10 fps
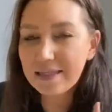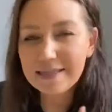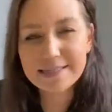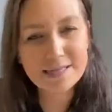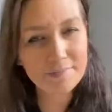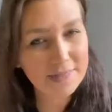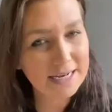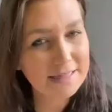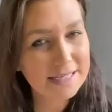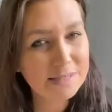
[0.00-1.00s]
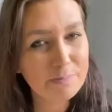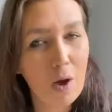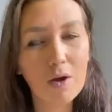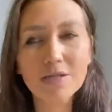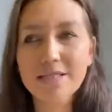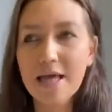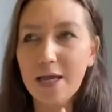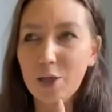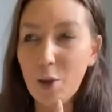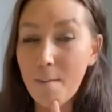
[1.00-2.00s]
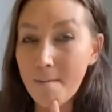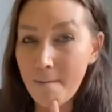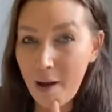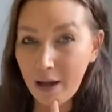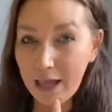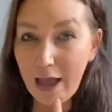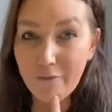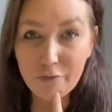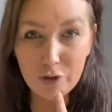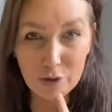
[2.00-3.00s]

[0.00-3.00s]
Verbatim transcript: There's something in this box that you might have